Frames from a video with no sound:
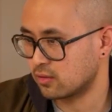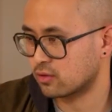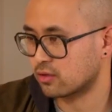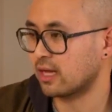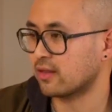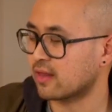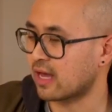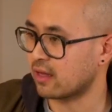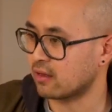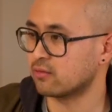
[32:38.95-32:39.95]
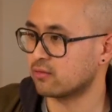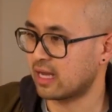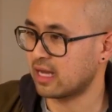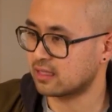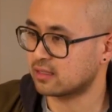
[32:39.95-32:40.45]
create
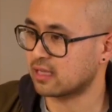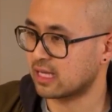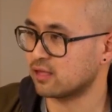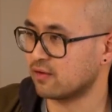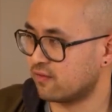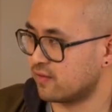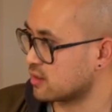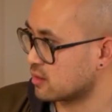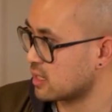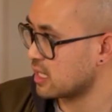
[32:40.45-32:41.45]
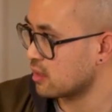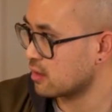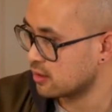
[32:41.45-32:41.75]
that installation physically.